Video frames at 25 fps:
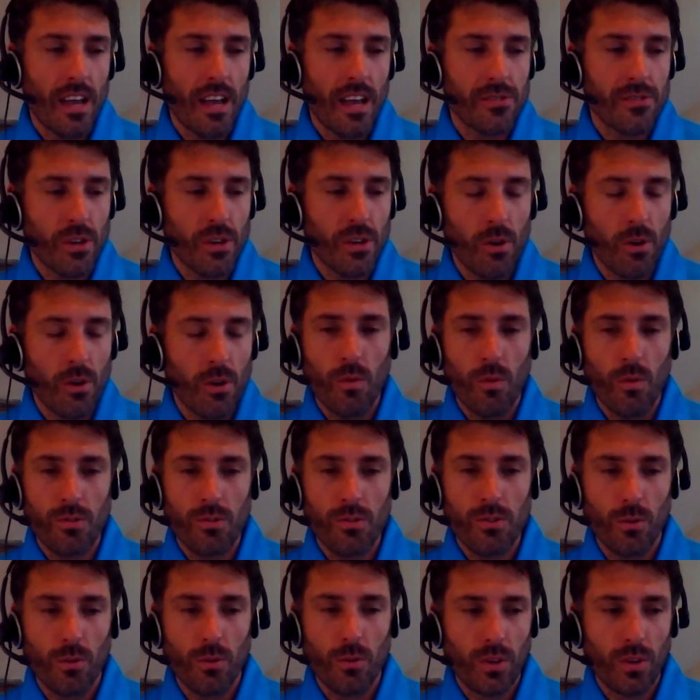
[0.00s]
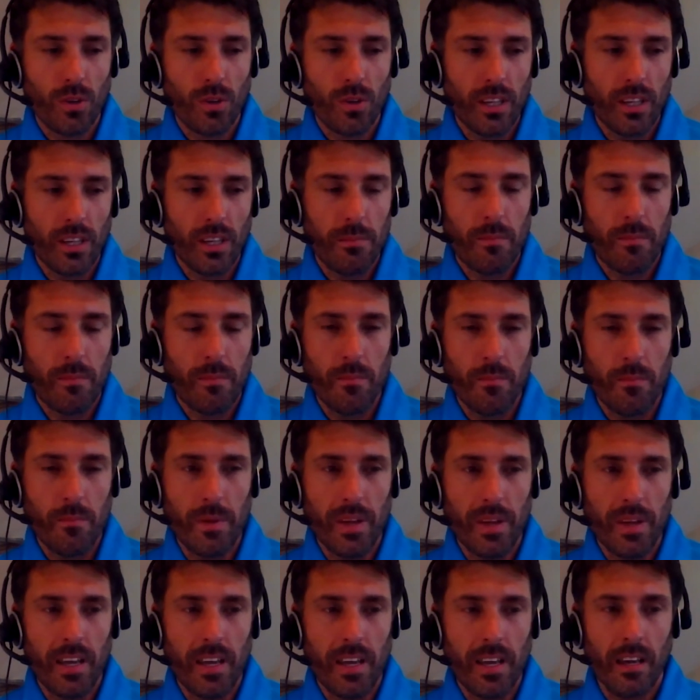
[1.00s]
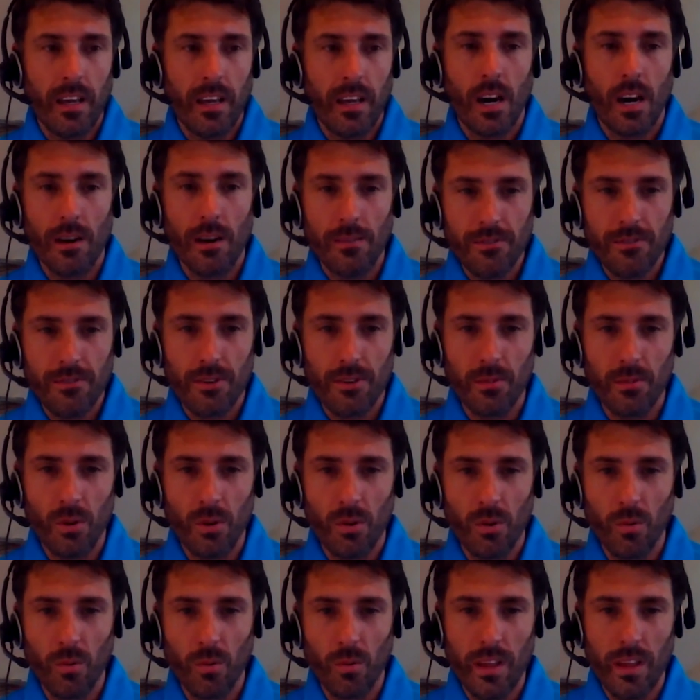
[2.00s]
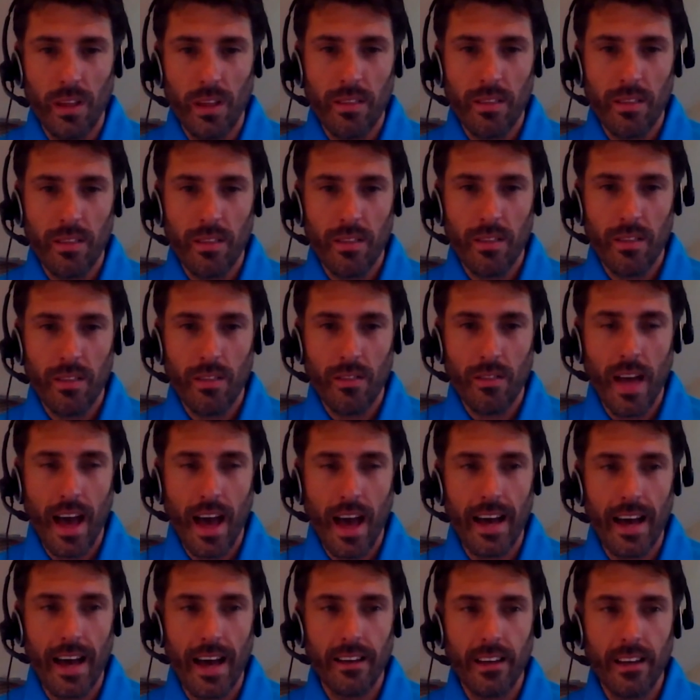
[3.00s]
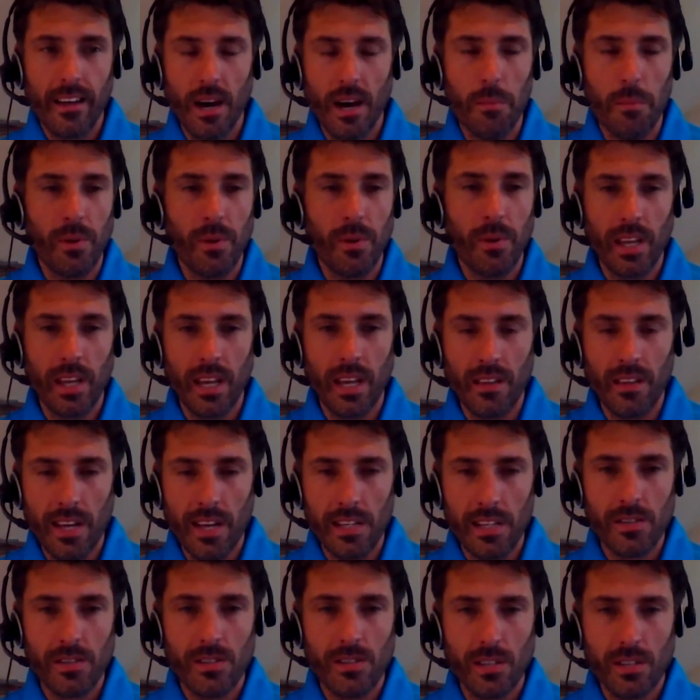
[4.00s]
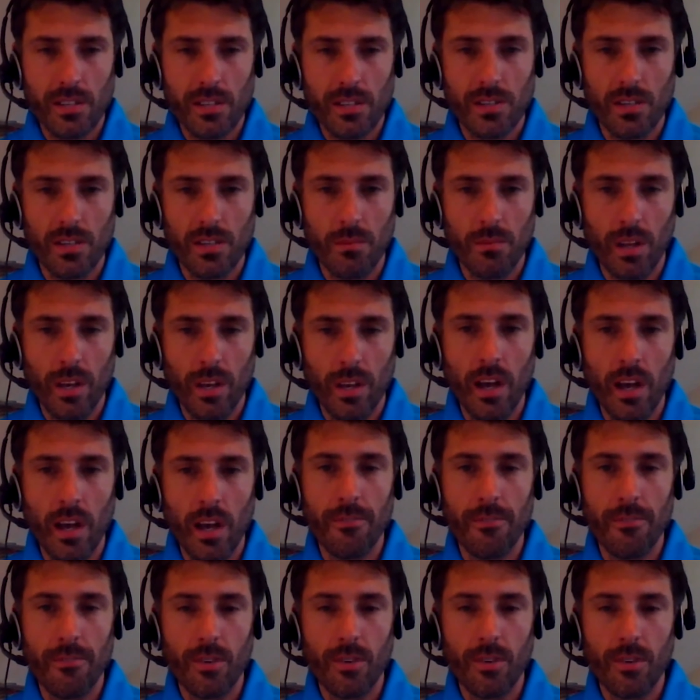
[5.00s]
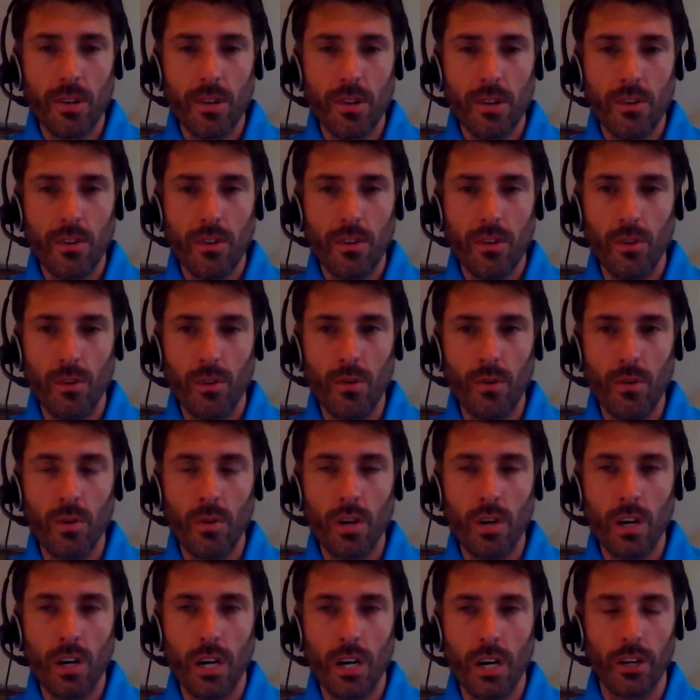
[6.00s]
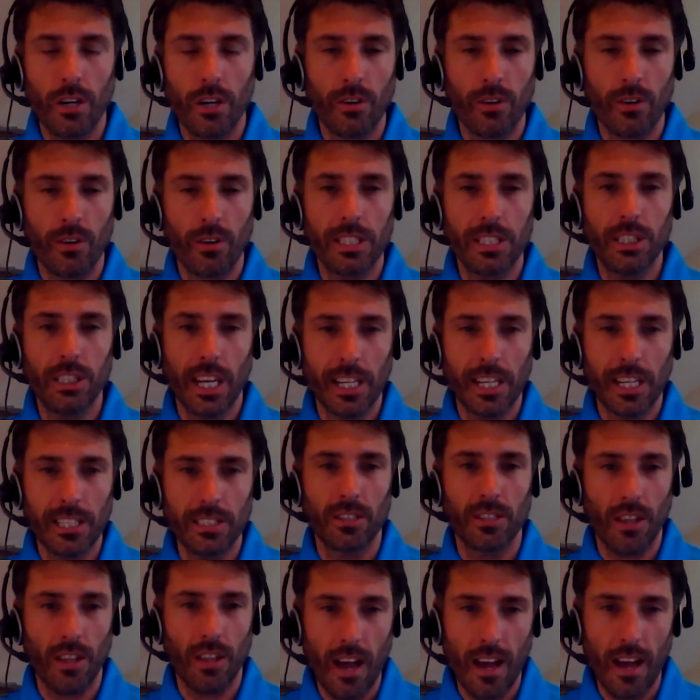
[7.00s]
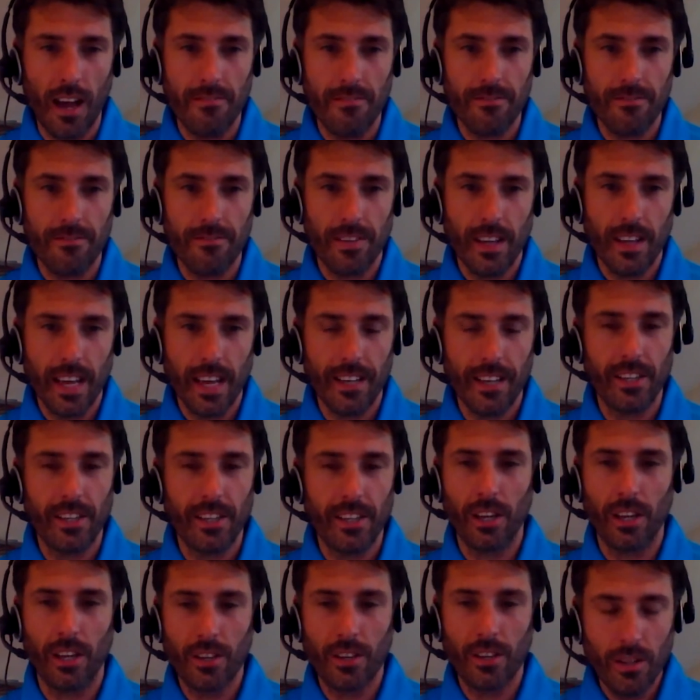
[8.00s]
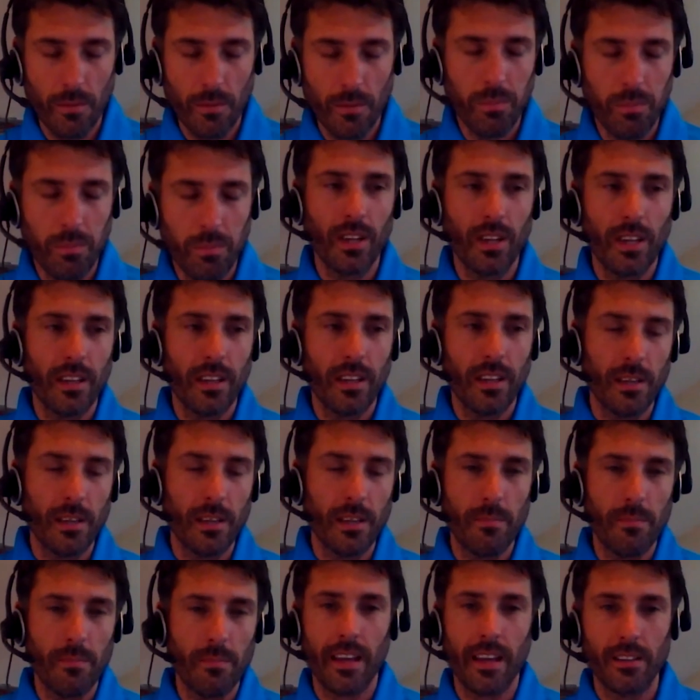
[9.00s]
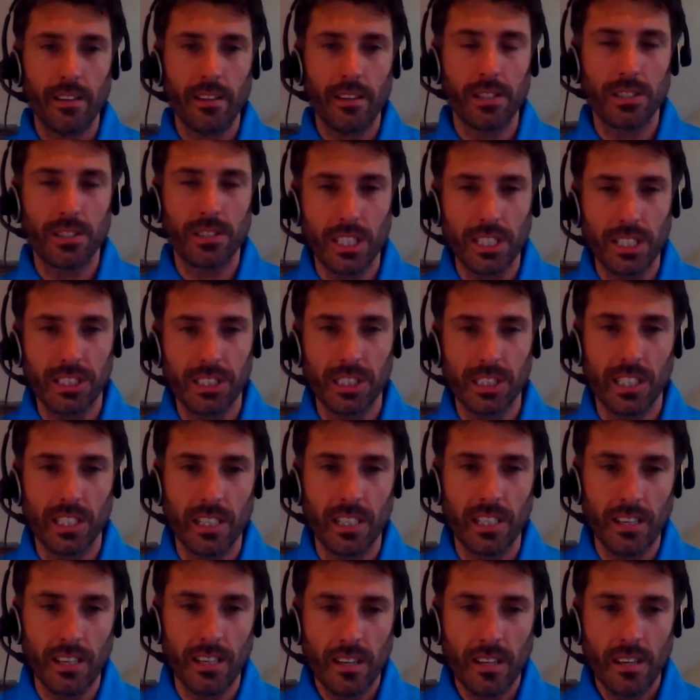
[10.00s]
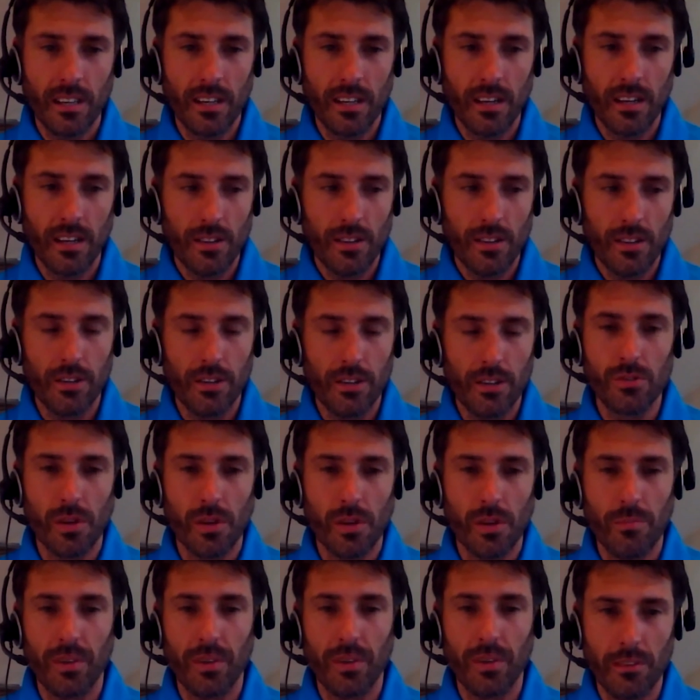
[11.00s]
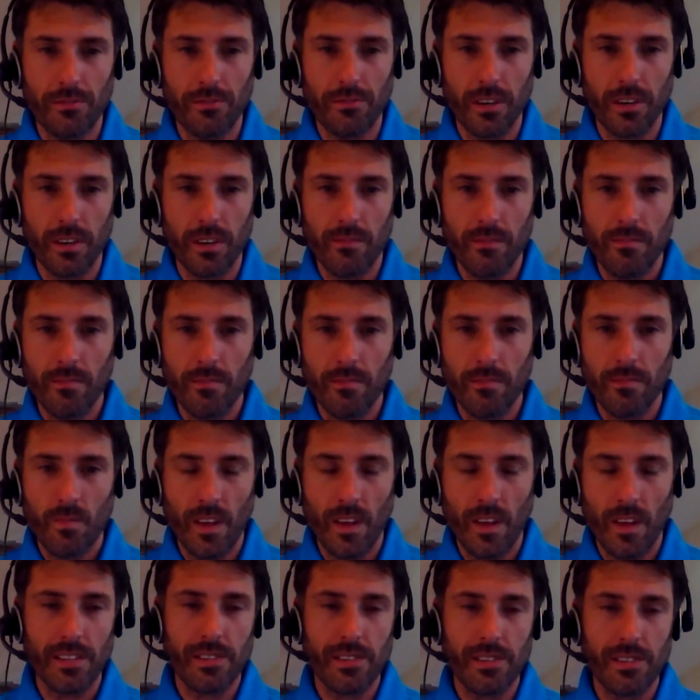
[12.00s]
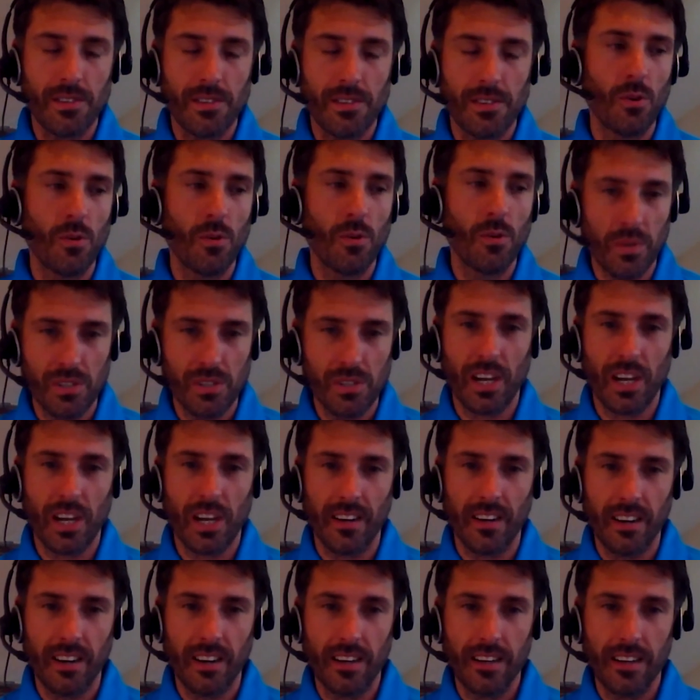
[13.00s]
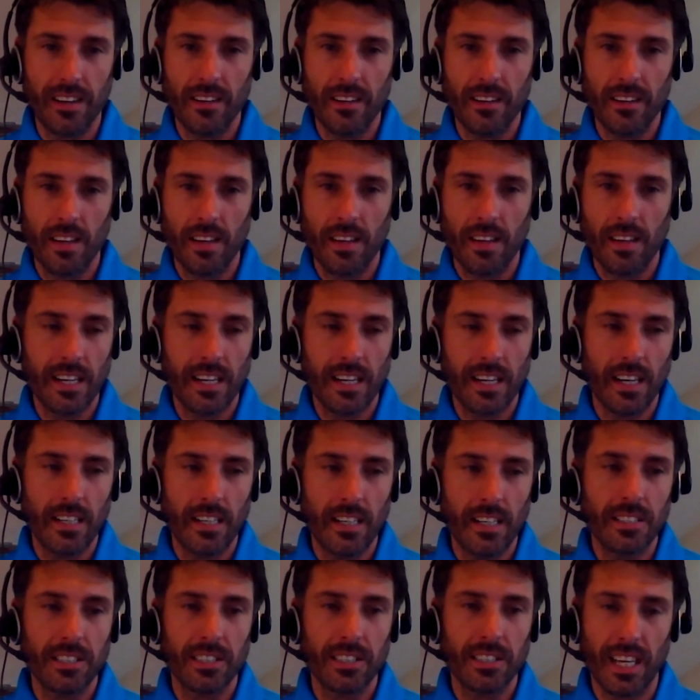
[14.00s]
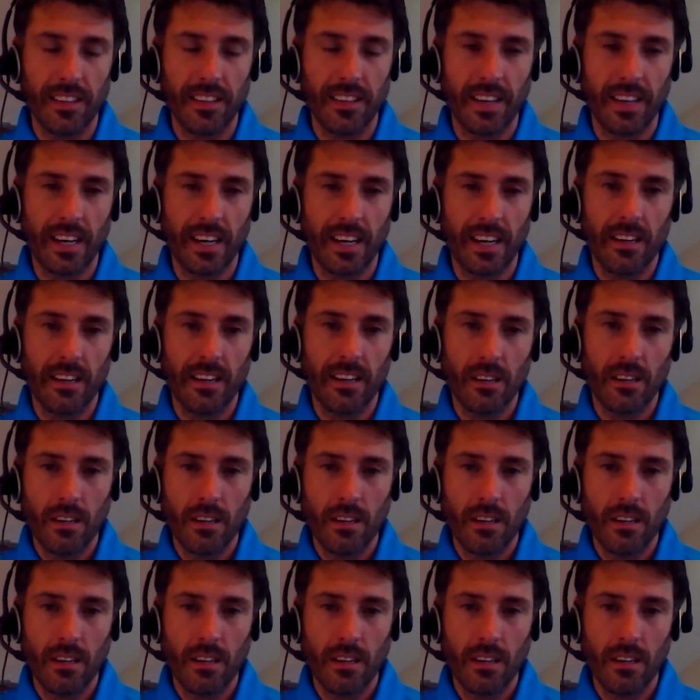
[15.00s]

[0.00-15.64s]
So really being comfortable with that company and that system enough to agree to change your life and to completely make a decision to do something different. And it's super scary. And I understand that.